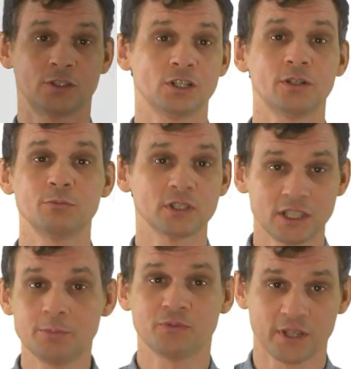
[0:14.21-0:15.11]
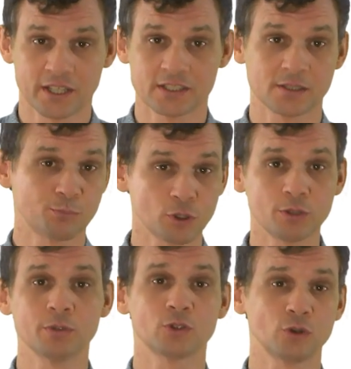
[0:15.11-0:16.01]
term deepfake is a
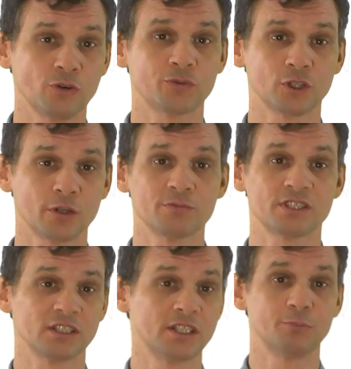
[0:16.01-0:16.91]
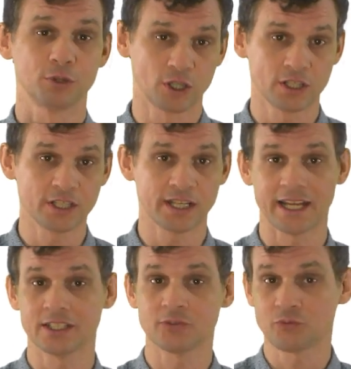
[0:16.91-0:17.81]
portmanteau of terms deep learning
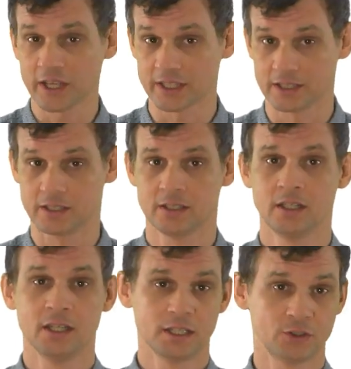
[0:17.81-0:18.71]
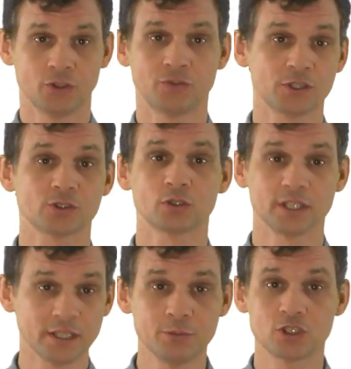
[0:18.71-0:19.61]
and fake. It refers to the
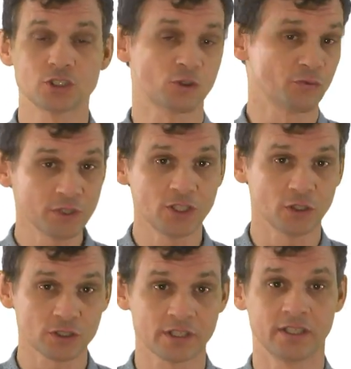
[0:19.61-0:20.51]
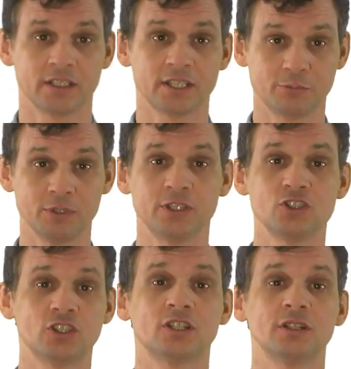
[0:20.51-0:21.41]
images or videos that have been
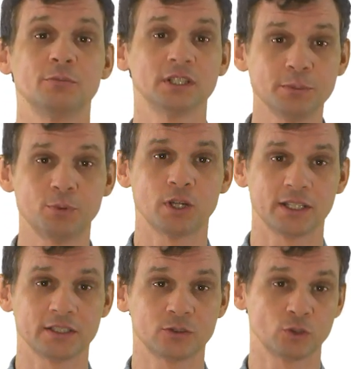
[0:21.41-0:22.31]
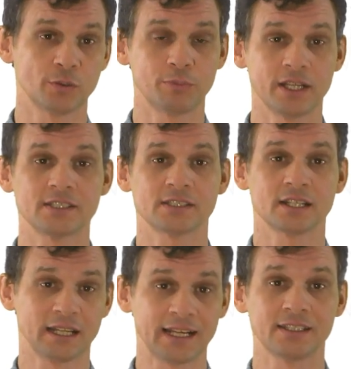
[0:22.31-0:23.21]
digitally manipulated to replace
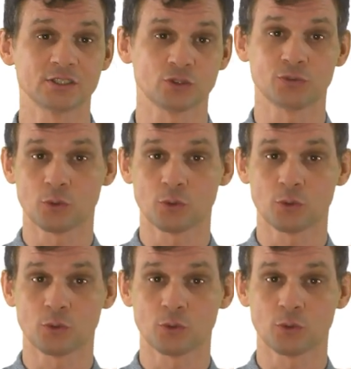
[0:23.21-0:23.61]
likeness of